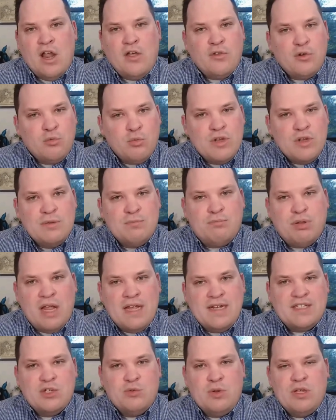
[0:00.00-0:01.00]
another re-
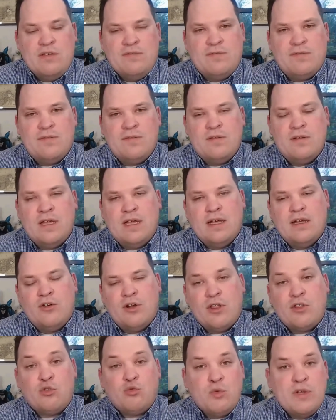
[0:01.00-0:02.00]
place that we've
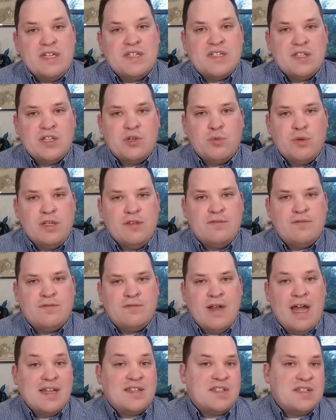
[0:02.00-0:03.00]
uh, another reason that
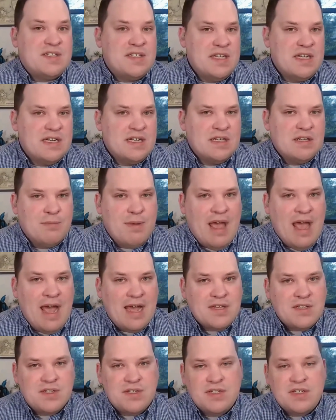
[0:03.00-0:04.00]
we've not succeeded in the
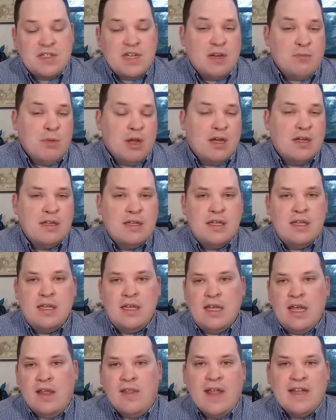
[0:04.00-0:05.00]
past is stigma
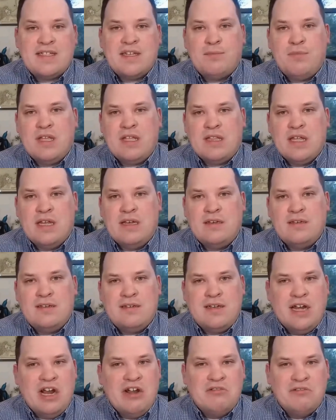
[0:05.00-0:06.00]
and that's something that
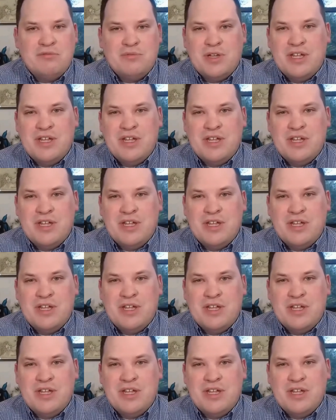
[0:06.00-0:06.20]
you know